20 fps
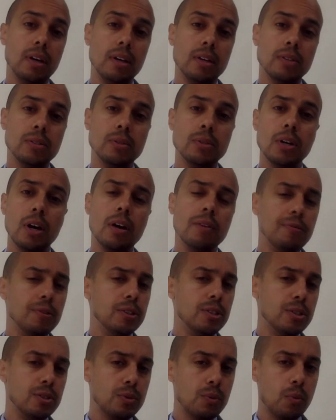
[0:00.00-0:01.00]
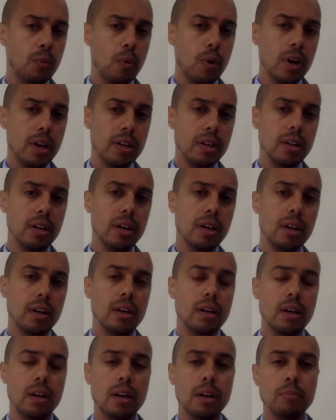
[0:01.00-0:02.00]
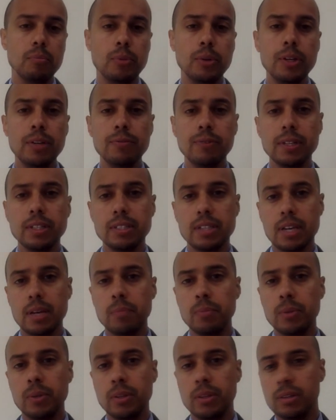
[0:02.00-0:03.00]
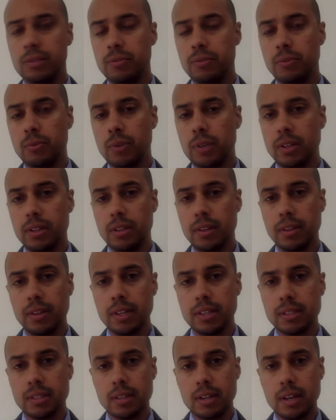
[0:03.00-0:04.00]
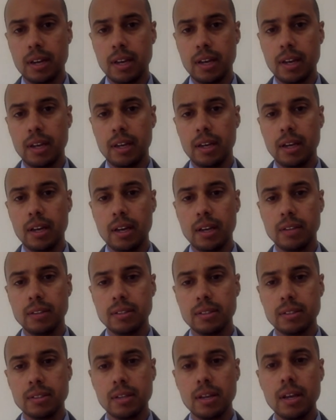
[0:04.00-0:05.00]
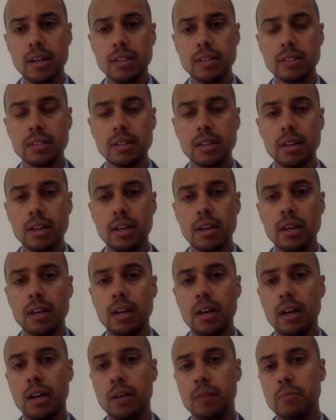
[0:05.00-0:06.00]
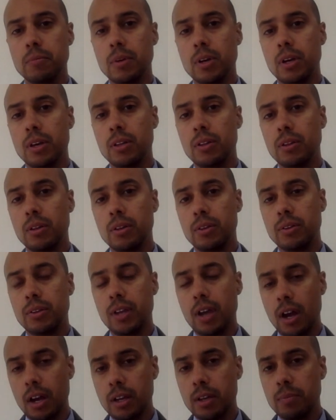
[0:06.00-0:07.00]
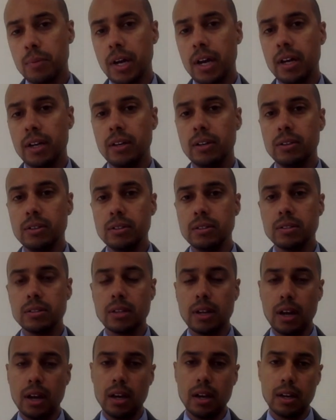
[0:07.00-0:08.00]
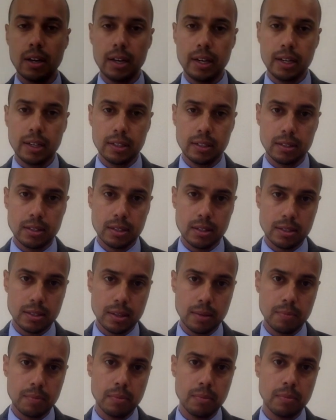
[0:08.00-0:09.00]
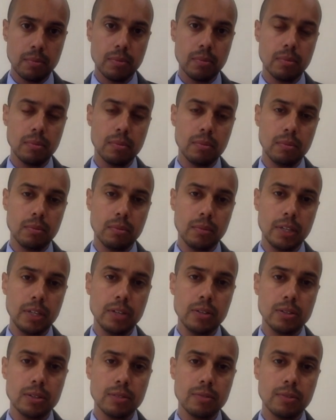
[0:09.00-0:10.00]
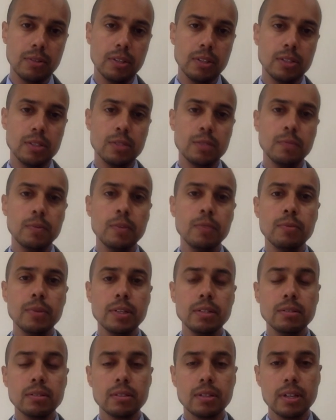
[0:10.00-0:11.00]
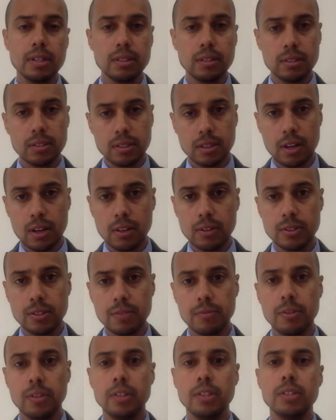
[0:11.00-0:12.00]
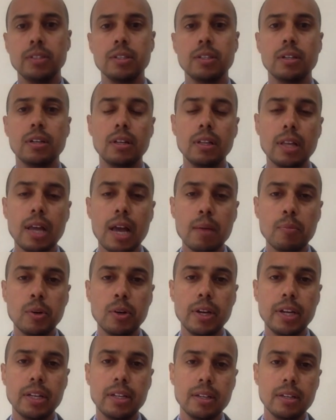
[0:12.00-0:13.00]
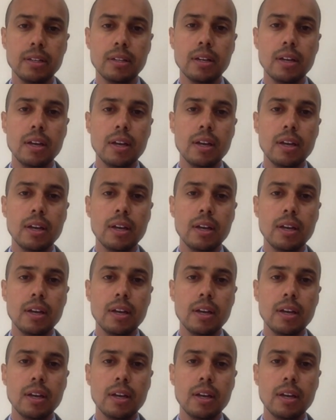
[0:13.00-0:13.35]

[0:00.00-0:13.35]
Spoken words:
So to offer just one brief example of one of the things that I discuss, the occupiers and some leaders of religious movements and scholars of religion collaborated